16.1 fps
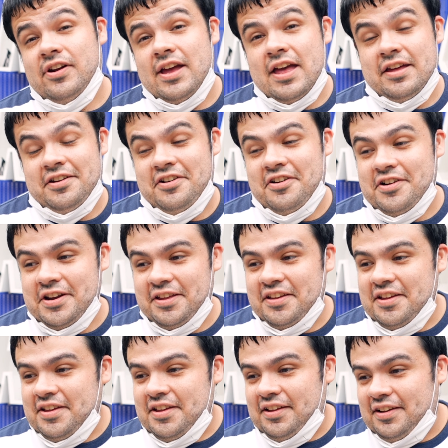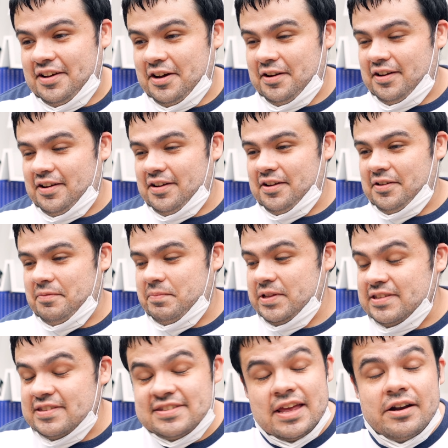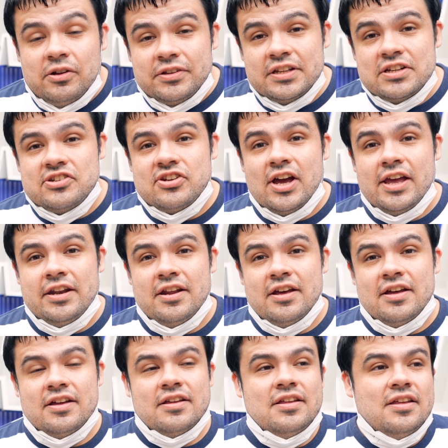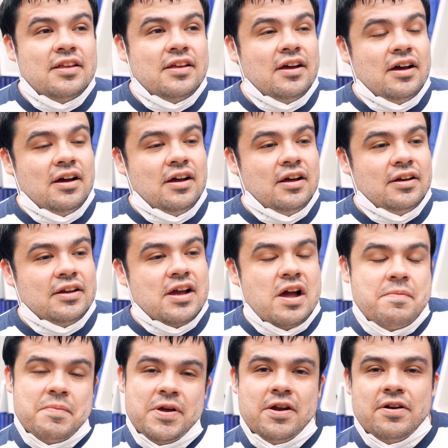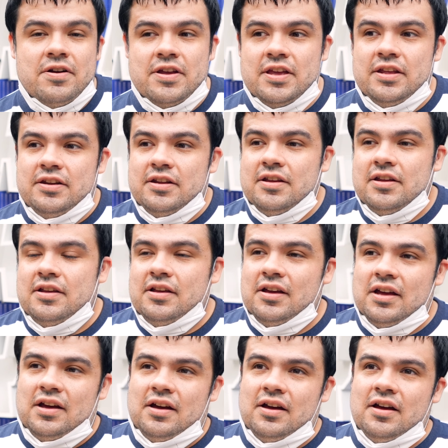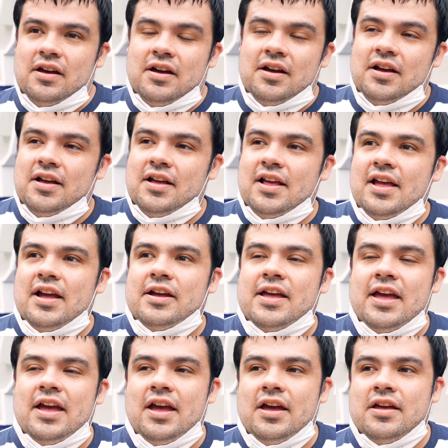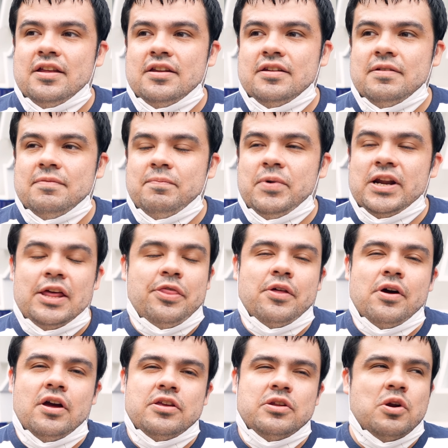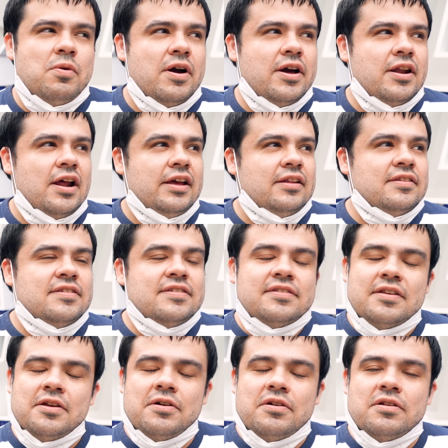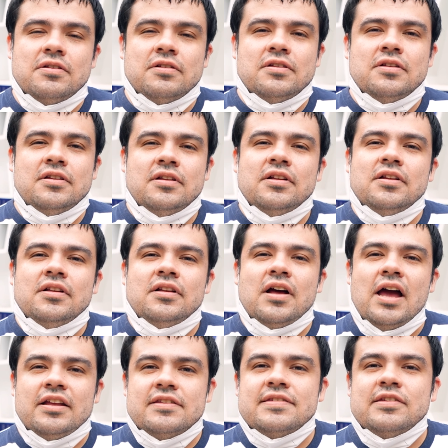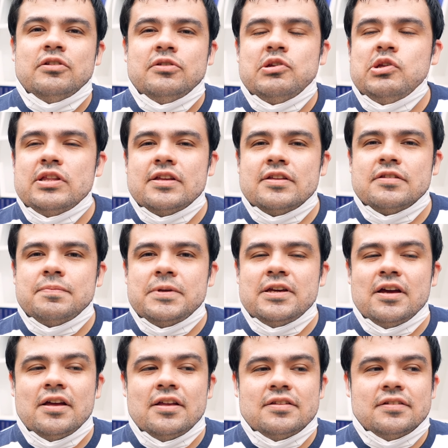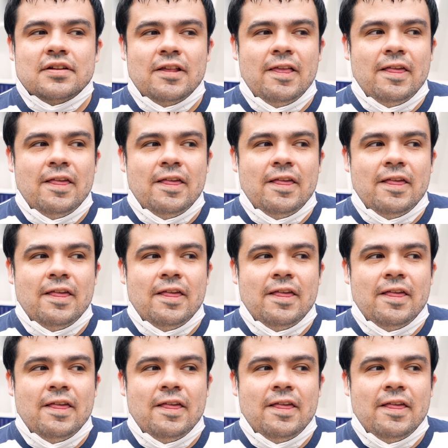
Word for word: I had already uh, been settled in China uh, got married, uh, and but I thought, you know what, I can still, I can still do this because